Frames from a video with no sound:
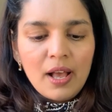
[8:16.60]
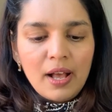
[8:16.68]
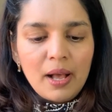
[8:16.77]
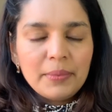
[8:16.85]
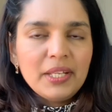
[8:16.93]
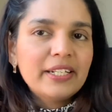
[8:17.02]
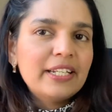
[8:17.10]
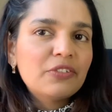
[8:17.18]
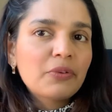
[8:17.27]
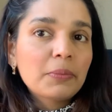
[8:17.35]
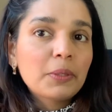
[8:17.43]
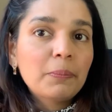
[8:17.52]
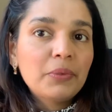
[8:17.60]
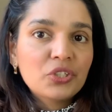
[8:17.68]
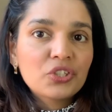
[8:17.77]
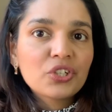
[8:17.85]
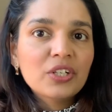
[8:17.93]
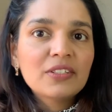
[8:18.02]
I mean, at least from the
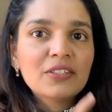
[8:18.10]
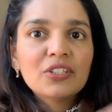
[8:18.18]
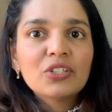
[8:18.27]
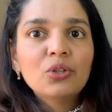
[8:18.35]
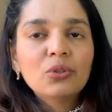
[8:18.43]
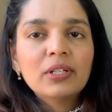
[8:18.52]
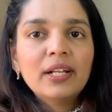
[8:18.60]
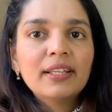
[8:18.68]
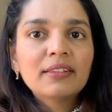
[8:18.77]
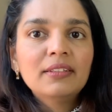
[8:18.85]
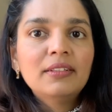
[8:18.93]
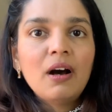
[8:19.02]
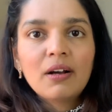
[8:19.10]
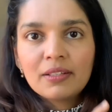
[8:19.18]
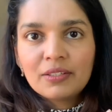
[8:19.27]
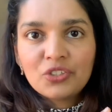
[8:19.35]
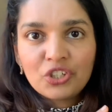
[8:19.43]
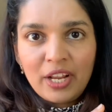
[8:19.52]
pictures, this looked like the
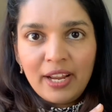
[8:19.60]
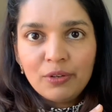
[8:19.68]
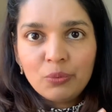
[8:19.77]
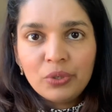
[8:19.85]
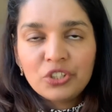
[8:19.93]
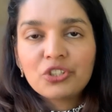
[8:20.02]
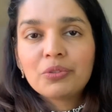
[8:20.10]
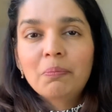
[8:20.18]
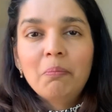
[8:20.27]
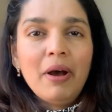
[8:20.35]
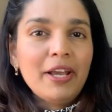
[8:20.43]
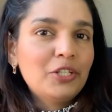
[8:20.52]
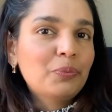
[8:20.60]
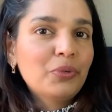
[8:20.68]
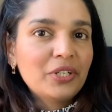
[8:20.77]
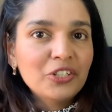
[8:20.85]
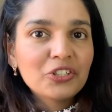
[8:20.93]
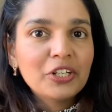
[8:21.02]
darkest shade, which might
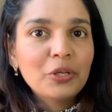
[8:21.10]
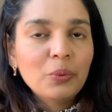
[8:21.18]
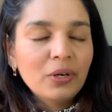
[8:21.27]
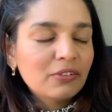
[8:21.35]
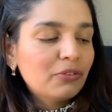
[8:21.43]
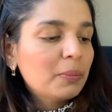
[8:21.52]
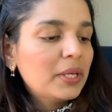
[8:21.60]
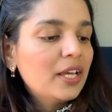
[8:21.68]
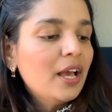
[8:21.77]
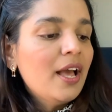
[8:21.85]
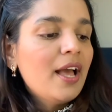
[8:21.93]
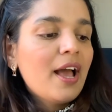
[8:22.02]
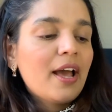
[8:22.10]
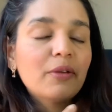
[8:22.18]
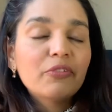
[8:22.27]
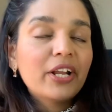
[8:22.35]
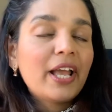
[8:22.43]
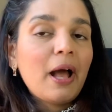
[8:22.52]
potentially work for me. And I'm
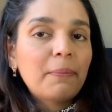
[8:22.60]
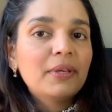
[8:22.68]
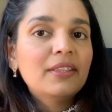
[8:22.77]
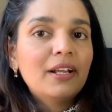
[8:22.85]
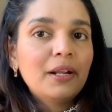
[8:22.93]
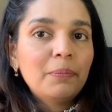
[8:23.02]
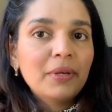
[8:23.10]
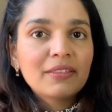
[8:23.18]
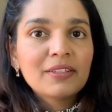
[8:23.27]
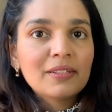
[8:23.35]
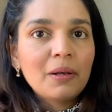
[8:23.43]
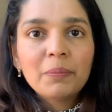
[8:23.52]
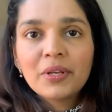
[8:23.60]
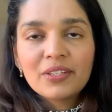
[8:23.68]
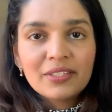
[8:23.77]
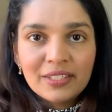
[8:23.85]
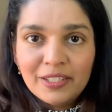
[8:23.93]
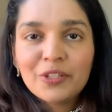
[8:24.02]
very happy that I picked this up,
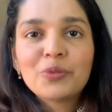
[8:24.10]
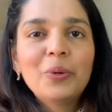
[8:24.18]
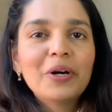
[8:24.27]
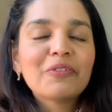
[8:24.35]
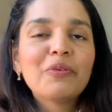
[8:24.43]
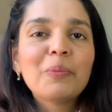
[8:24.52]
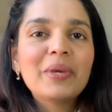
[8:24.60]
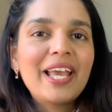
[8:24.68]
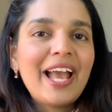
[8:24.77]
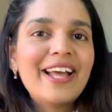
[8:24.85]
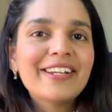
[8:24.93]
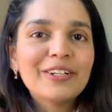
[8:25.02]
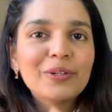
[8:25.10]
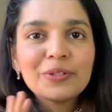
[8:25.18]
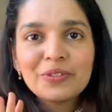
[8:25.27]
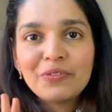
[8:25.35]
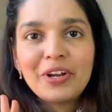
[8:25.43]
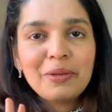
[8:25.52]
because it does work for me and it
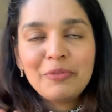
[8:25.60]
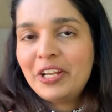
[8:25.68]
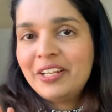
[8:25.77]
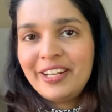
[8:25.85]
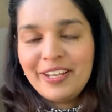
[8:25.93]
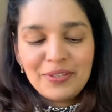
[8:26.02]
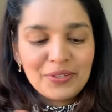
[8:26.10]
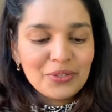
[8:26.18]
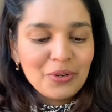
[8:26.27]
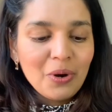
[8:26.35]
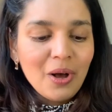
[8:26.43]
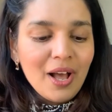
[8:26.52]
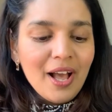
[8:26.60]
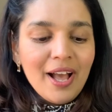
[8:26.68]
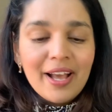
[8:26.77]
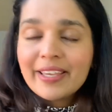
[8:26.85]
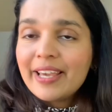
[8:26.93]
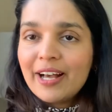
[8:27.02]
looks very, very nice. So
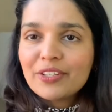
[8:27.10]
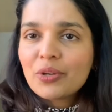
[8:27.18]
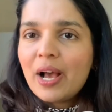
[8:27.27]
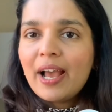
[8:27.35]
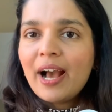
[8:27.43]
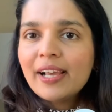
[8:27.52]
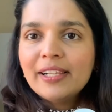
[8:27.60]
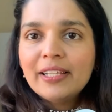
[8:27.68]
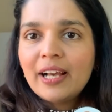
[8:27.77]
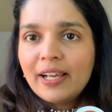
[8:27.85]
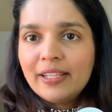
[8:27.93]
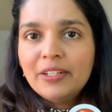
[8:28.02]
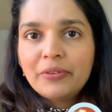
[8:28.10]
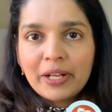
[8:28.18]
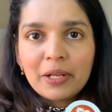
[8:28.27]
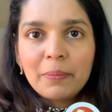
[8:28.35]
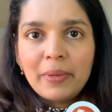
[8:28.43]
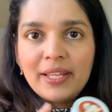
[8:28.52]
yeah, so I highly, highly
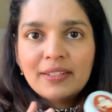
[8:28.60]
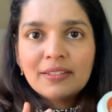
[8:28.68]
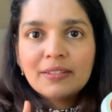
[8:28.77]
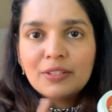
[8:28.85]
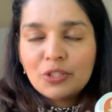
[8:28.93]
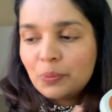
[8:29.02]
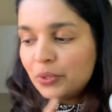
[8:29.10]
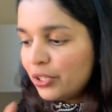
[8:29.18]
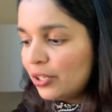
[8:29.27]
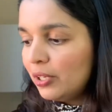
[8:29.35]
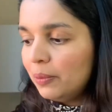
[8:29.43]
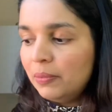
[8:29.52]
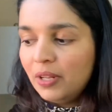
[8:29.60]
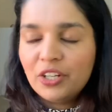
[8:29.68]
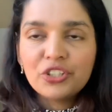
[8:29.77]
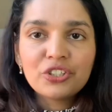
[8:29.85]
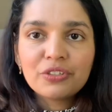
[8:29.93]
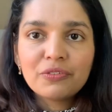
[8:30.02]
recommend this particular
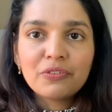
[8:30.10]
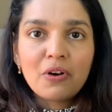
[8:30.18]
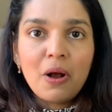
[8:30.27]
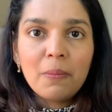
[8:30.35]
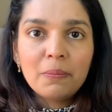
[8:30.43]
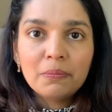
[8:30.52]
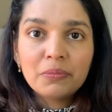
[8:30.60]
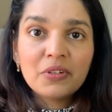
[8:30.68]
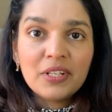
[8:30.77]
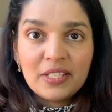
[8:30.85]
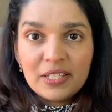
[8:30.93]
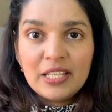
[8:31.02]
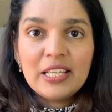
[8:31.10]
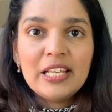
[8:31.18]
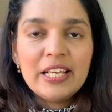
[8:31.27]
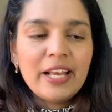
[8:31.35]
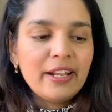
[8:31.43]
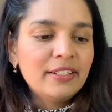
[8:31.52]
blush from three C
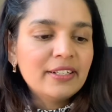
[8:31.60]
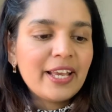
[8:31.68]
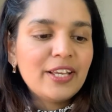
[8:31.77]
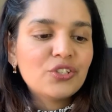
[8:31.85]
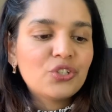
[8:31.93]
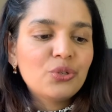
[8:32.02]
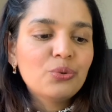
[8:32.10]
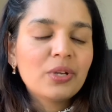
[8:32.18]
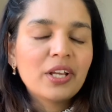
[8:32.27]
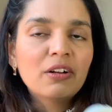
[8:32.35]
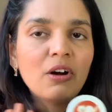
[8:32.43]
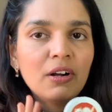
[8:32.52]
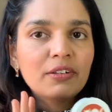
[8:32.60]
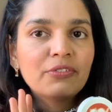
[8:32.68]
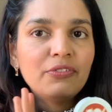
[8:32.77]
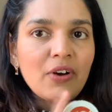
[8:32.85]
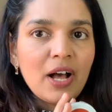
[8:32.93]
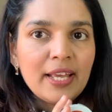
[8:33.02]
E. And in case you cannot
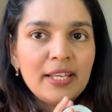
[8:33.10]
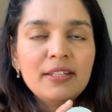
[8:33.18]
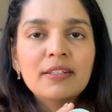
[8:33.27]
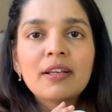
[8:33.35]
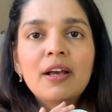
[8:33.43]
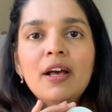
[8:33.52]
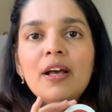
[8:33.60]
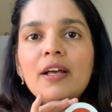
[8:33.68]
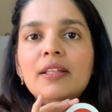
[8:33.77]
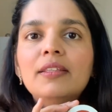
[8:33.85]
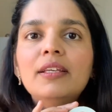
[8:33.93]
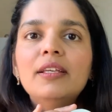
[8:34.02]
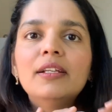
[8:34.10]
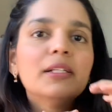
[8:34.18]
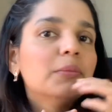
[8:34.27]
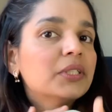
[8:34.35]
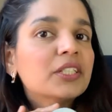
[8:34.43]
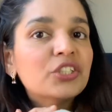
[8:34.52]
find the
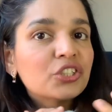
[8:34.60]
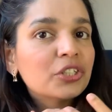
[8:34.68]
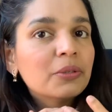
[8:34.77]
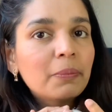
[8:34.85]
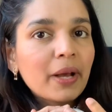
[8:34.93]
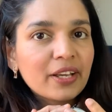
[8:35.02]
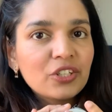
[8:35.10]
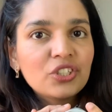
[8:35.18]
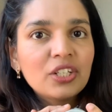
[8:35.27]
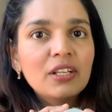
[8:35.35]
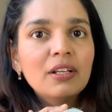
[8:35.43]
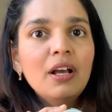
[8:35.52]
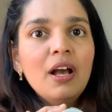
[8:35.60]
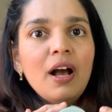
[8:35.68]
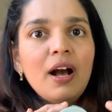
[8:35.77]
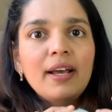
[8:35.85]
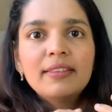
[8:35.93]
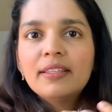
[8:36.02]
limited edition packaging,
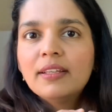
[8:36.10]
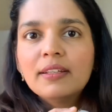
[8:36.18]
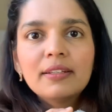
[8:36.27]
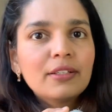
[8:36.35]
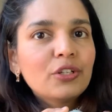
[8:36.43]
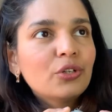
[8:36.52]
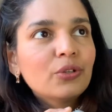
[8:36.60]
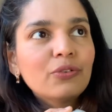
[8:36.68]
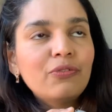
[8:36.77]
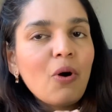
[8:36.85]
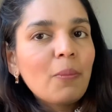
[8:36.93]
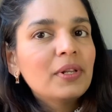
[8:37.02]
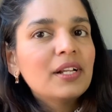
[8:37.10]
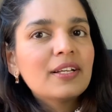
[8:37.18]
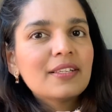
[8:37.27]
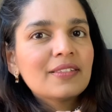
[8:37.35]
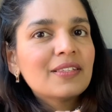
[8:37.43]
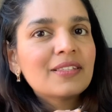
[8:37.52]
I think, you know, the formula
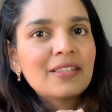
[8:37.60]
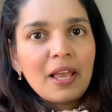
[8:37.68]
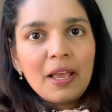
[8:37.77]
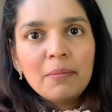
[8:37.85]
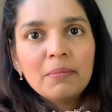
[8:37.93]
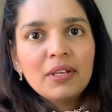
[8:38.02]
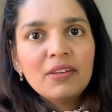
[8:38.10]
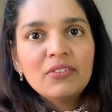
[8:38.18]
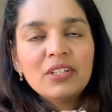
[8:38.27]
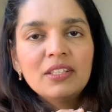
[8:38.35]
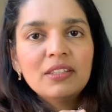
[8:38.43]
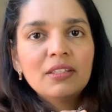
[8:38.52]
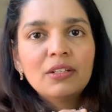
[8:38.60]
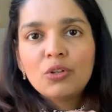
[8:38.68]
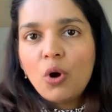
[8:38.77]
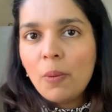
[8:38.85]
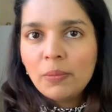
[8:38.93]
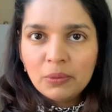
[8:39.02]
is the same even in the
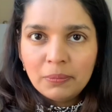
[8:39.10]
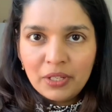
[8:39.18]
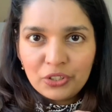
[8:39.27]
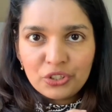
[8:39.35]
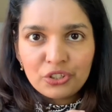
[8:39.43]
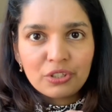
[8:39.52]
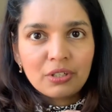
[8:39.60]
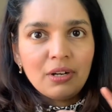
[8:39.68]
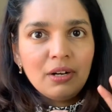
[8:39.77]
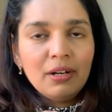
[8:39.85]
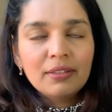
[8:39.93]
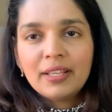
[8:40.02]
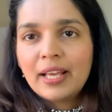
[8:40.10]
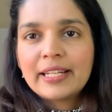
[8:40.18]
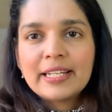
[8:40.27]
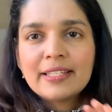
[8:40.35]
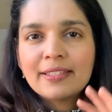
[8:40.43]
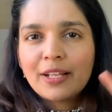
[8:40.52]
normal blush uh, thing. At
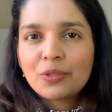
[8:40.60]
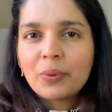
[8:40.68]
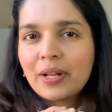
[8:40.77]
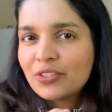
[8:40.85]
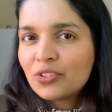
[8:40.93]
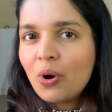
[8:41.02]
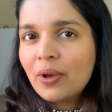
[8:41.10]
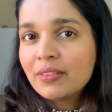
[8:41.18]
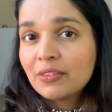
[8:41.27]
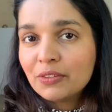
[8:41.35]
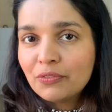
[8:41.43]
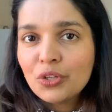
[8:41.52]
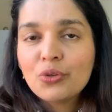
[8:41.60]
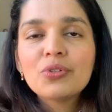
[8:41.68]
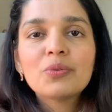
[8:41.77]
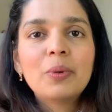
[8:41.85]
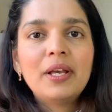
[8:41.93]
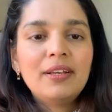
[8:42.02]
least that's what I saw in the
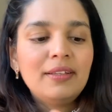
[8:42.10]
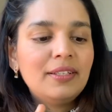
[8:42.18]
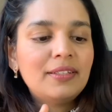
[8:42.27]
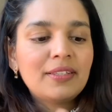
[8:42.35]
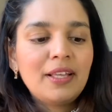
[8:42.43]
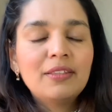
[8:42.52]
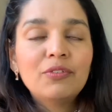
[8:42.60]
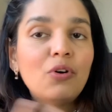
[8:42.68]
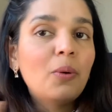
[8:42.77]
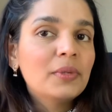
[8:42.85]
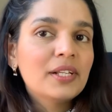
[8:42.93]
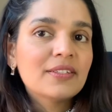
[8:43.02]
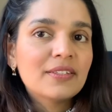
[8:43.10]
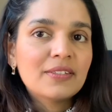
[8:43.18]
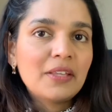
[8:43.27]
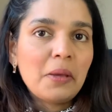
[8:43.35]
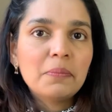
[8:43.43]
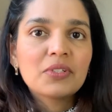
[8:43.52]
reviews, where they said the formula is the
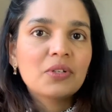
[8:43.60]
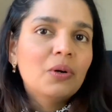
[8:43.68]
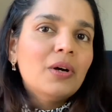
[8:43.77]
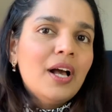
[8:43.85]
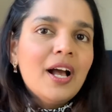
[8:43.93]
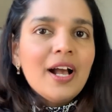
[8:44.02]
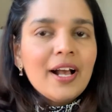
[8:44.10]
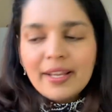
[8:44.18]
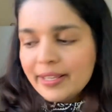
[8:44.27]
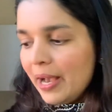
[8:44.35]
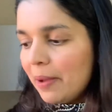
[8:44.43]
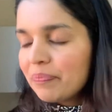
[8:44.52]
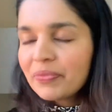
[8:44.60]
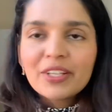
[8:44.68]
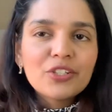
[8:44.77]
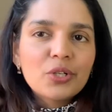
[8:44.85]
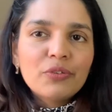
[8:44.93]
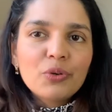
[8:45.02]
same. So yeah,
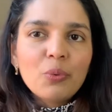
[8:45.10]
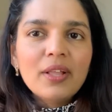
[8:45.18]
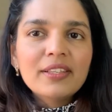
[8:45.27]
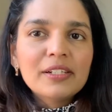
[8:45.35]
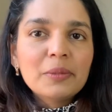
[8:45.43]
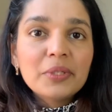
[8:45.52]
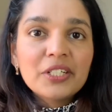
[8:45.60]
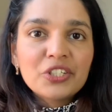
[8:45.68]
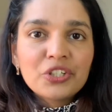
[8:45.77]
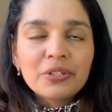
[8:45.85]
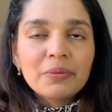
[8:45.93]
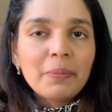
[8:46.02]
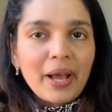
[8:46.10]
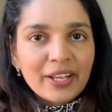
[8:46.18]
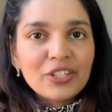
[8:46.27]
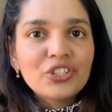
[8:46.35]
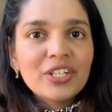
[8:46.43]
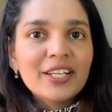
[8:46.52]
so if you want the limited edition
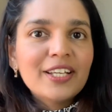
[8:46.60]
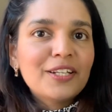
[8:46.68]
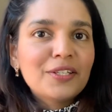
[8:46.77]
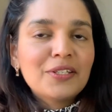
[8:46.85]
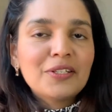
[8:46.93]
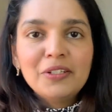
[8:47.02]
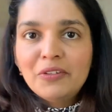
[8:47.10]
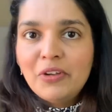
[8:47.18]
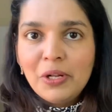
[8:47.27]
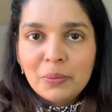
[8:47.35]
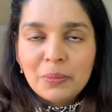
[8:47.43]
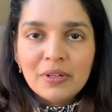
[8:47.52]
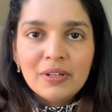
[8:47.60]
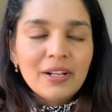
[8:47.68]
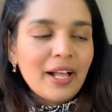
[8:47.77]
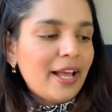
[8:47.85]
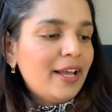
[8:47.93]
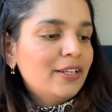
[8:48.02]
packaging, it is still available.
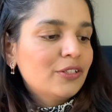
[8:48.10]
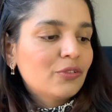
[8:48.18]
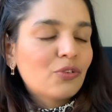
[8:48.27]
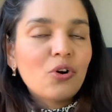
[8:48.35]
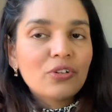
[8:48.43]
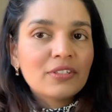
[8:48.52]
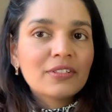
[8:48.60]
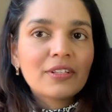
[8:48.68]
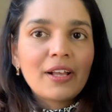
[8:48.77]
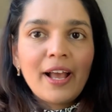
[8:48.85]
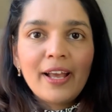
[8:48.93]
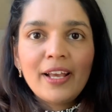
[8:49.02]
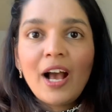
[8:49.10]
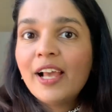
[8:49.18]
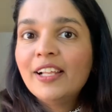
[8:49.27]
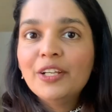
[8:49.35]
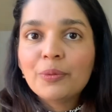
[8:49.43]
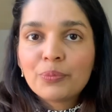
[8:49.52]
And of course, I
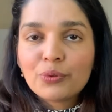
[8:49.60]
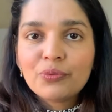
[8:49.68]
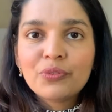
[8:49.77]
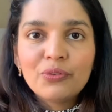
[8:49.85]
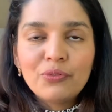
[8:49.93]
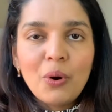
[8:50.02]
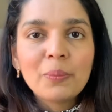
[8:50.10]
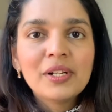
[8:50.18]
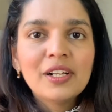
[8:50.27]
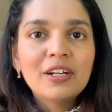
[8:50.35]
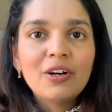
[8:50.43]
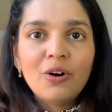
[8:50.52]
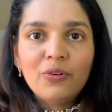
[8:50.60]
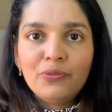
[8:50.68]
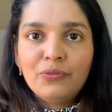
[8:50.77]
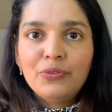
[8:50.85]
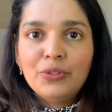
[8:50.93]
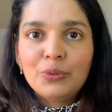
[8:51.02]
highly approve the formula of
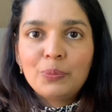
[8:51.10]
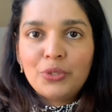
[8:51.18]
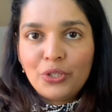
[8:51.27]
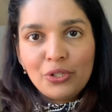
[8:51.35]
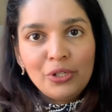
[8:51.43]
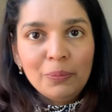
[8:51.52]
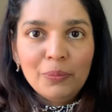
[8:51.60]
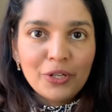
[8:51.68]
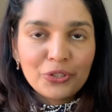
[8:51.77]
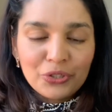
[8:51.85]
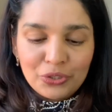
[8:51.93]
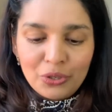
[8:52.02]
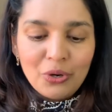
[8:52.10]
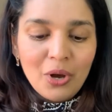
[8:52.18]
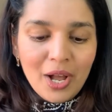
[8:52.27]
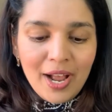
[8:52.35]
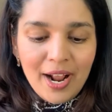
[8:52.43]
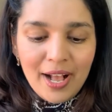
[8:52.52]
this particular blush. So
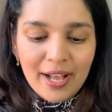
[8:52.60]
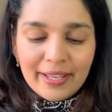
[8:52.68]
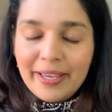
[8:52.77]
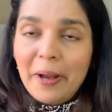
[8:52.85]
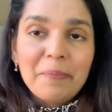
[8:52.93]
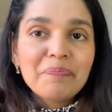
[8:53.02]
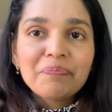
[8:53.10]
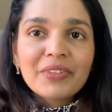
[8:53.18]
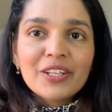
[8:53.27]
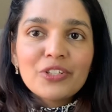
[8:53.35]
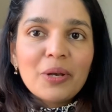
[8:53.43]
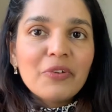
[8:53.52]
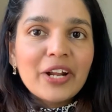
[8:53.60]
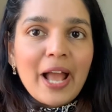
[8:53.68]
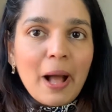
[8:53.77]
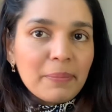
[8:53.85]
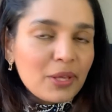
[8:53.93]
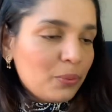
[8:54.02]
yeah, so I'm very
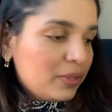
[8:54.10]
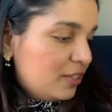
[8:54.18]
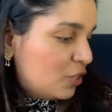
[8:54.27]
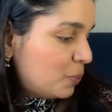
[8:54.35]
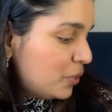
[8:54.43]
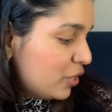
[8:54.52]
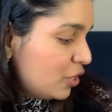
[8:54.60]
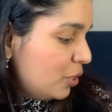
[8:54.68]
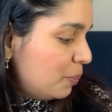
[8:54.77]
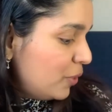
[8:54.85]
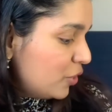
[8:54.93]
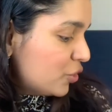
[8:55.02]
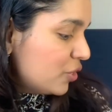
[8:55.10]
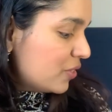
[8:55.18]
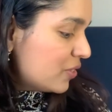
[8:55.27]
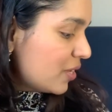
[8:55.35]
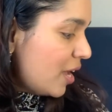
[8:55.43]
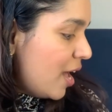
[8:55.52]
happy with this particular
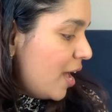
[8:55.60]
purchase.